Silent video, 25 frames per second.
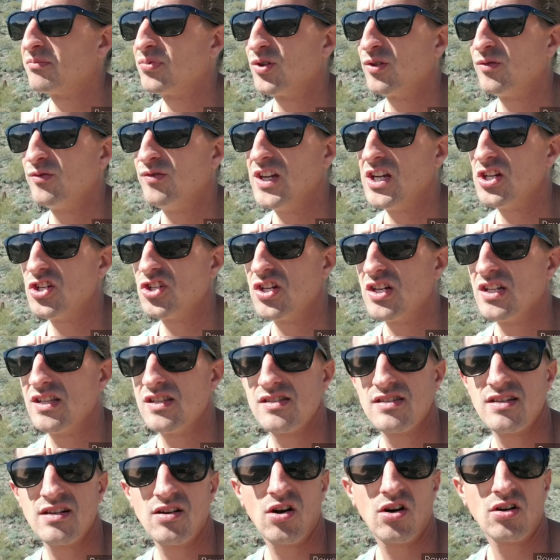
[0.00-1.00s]

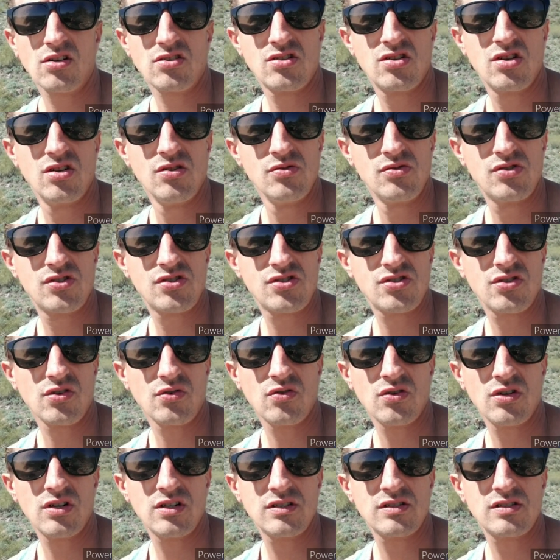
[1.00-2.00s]
provisions, there are two
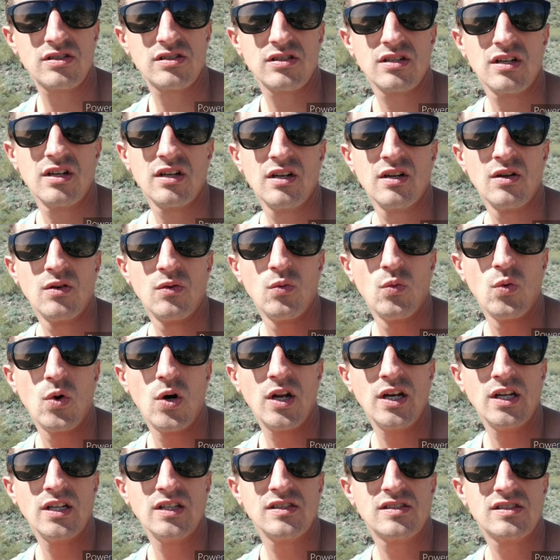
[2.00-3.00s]
stores.
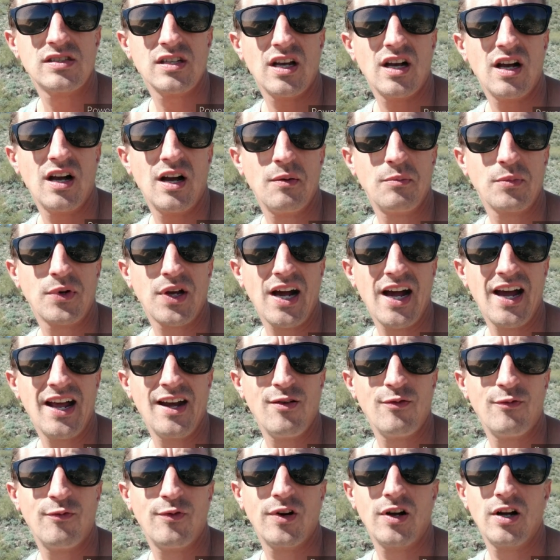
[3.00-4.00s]
One is um,
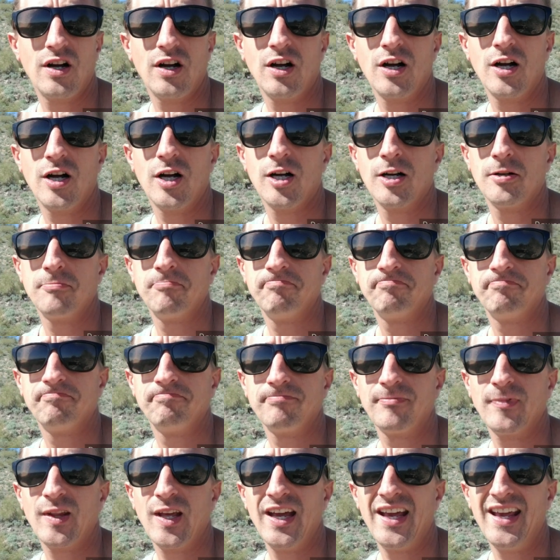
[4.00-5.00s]
kind of um,
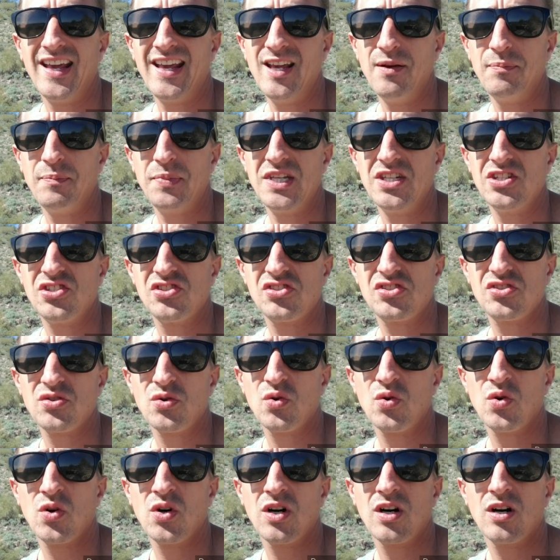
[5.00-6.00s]
a hippie
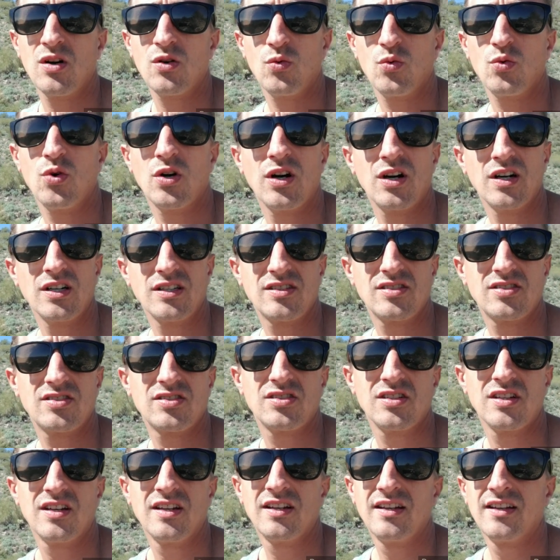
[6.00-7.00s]
store where
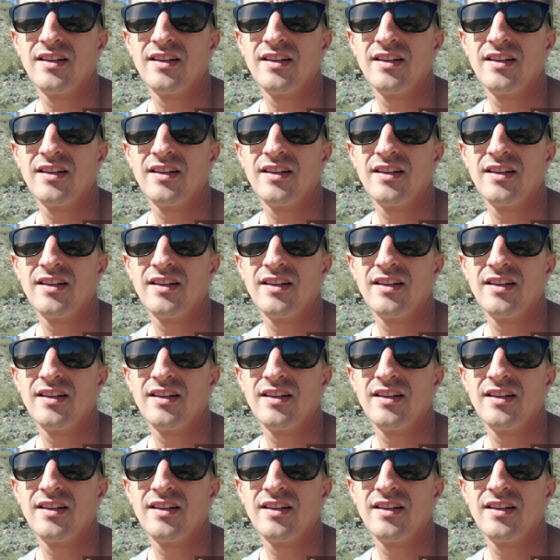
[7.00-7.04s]
it's,